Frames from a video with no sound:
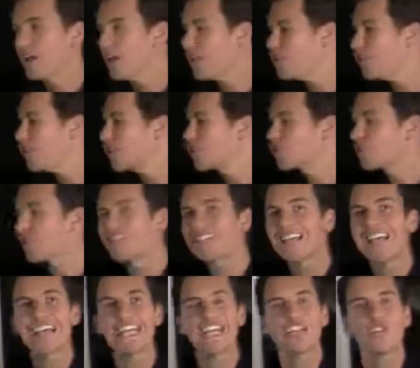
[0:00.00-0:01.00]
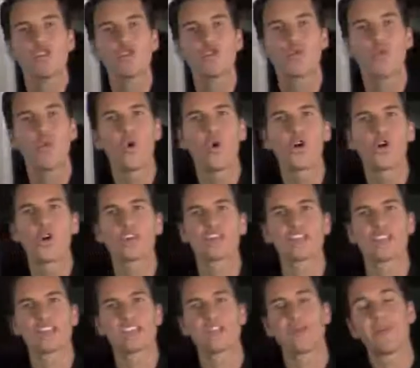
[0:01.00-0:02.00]
You can start taking those words,
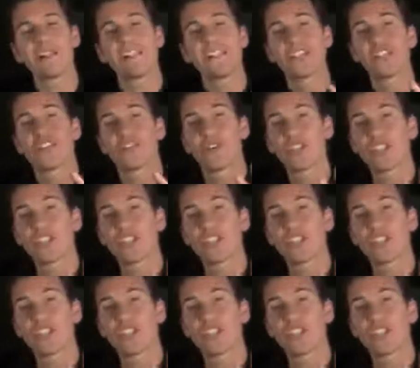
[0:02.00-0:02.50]
like somebody says you're